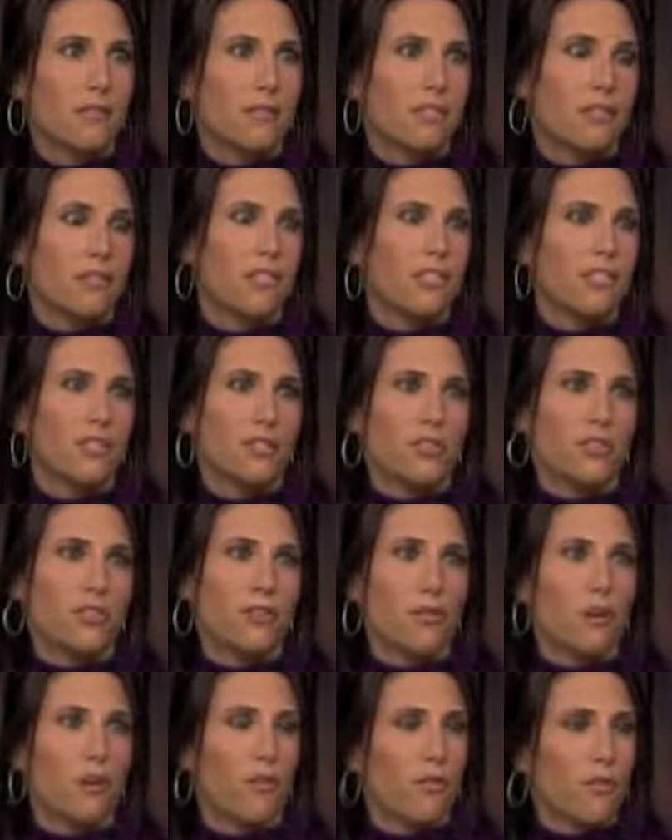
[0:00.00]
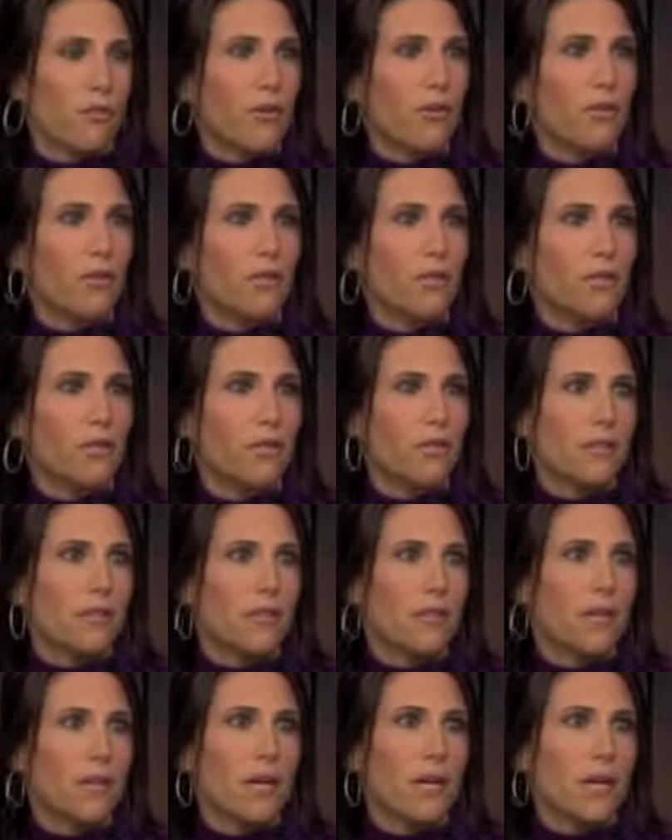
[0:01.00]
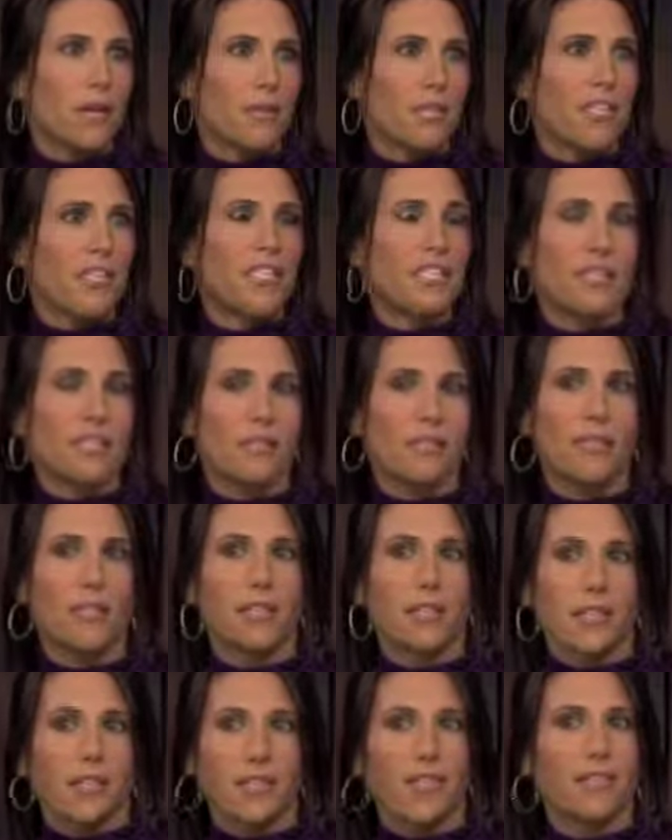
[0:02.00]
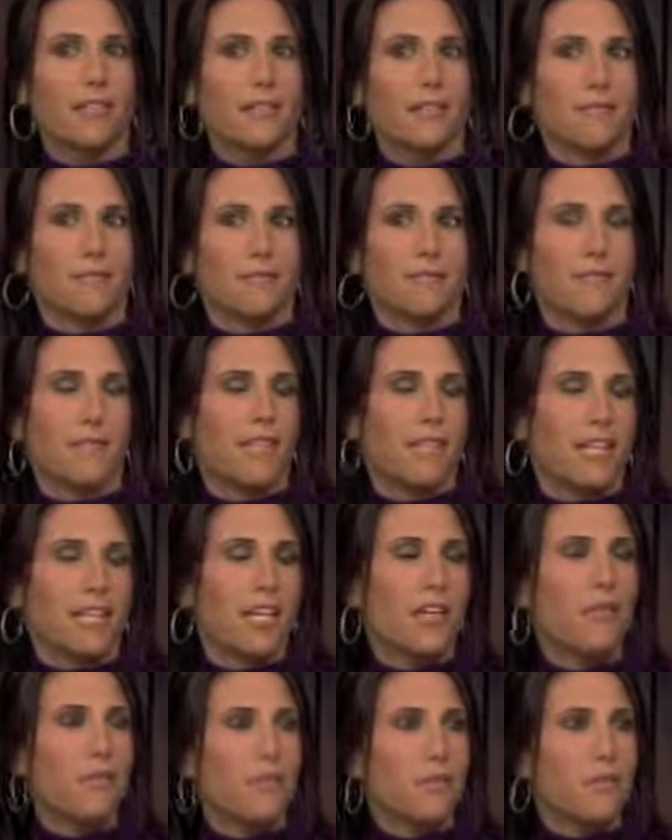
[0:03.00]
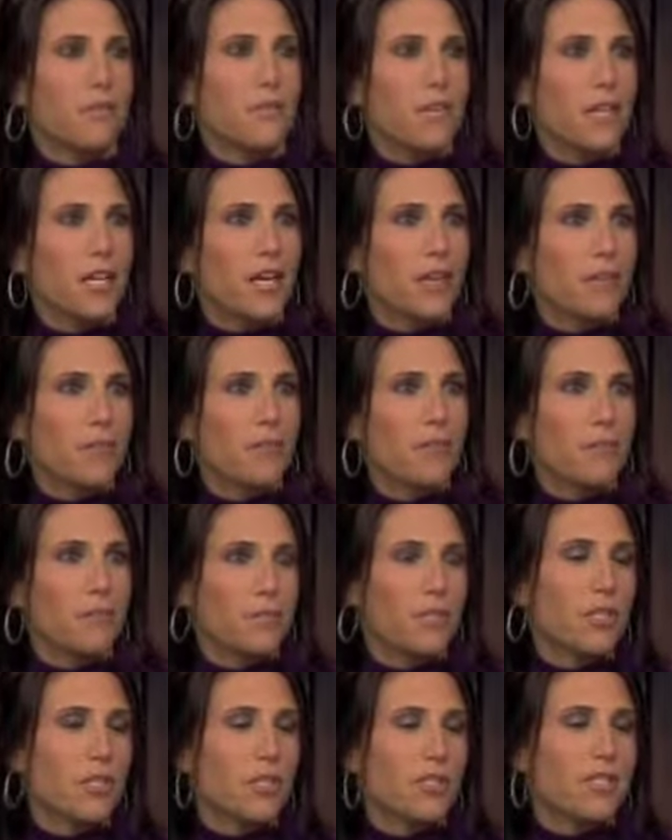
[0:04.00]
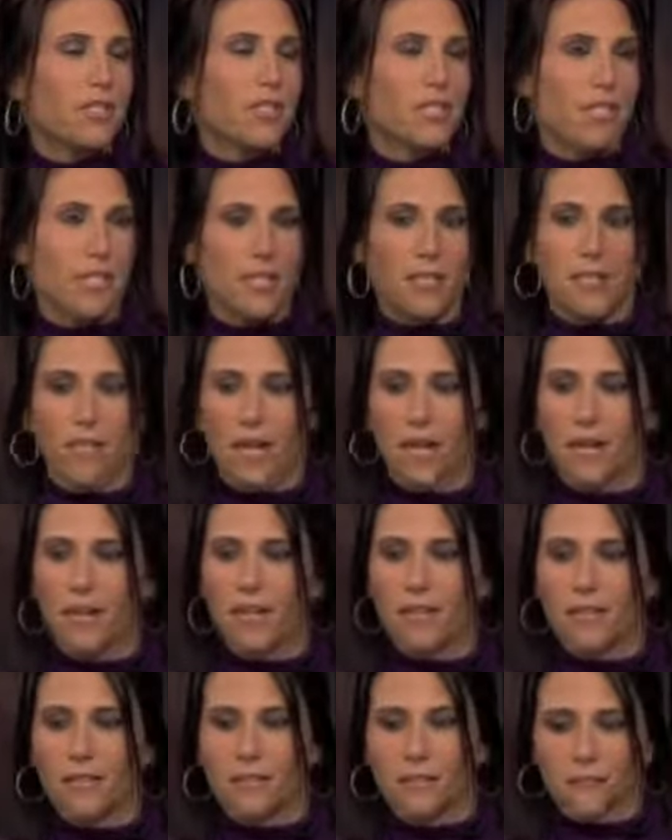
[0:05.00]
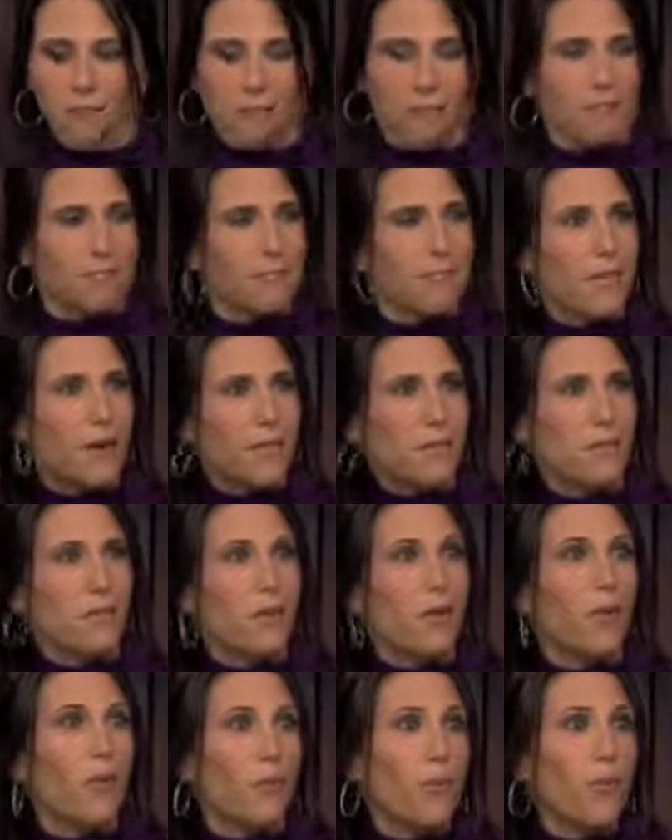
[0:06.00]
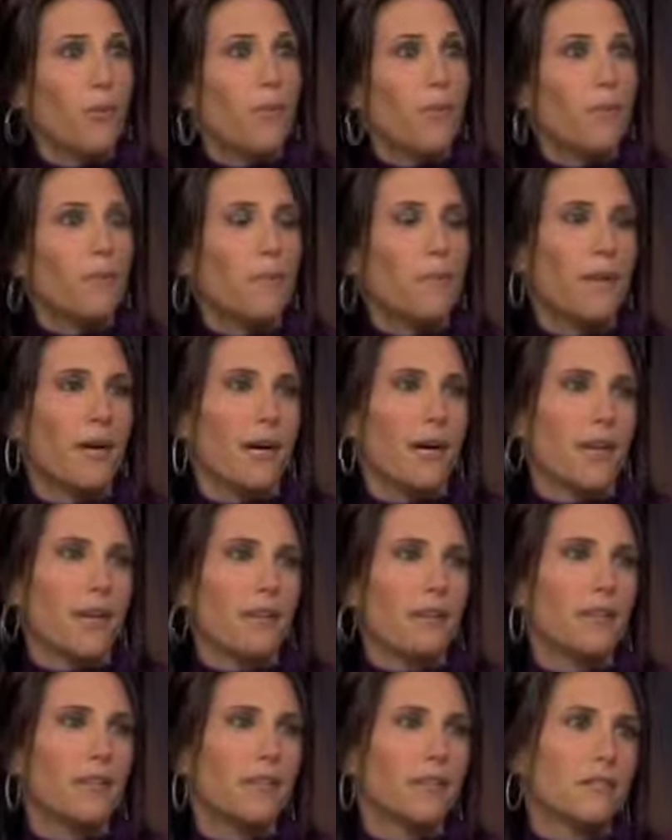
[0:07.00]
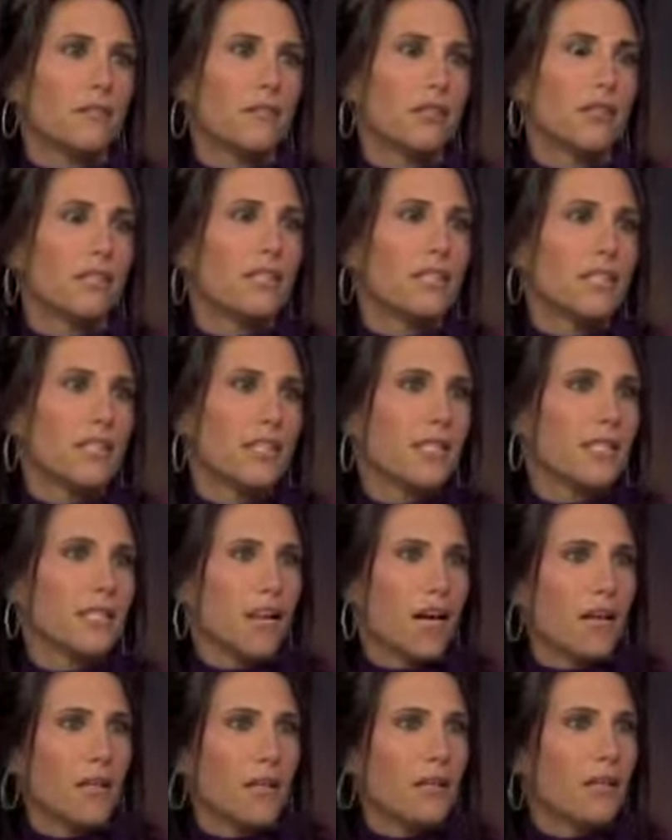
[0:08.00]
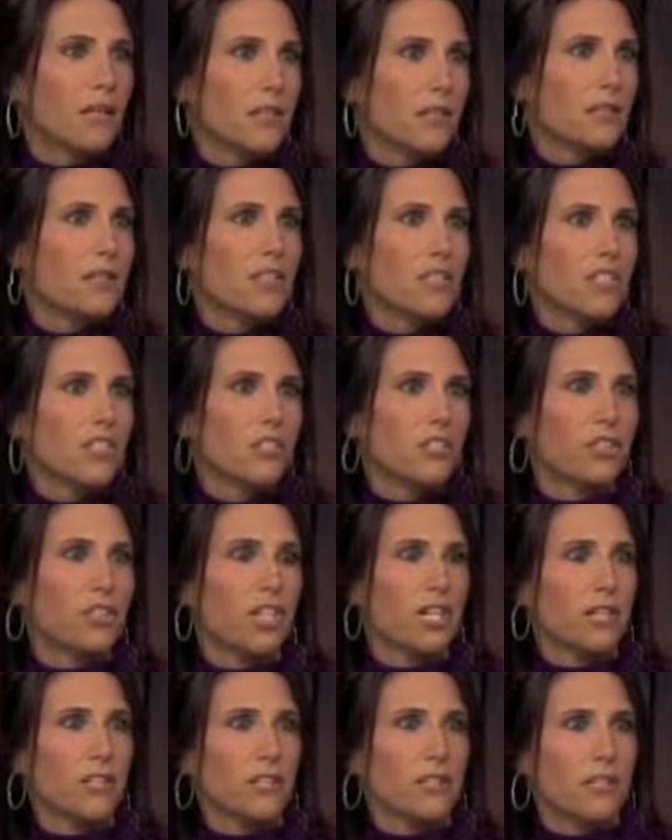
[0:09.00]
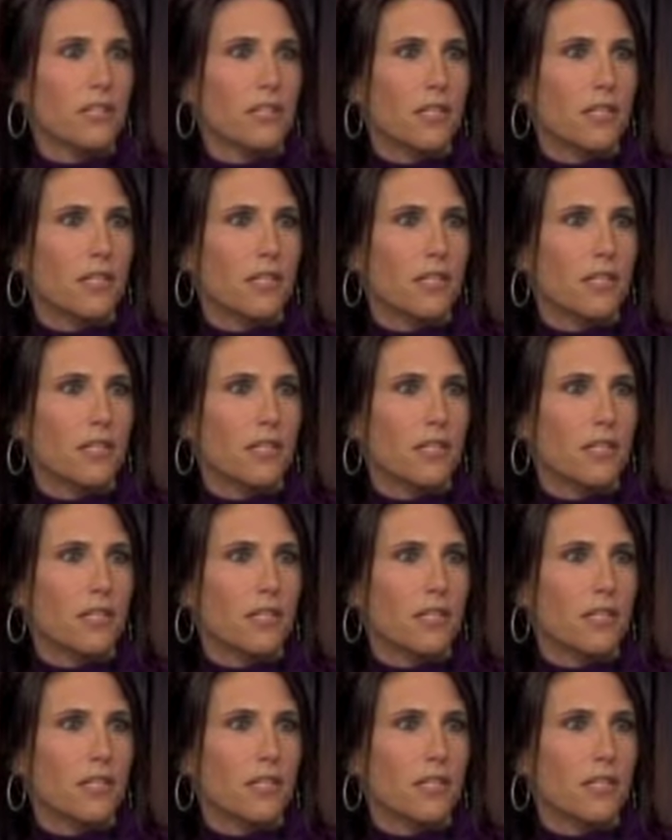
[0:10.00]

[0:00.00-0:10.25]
until you go through it. I mean, you can see that I'm still a woman, but on the inside, it still changes you.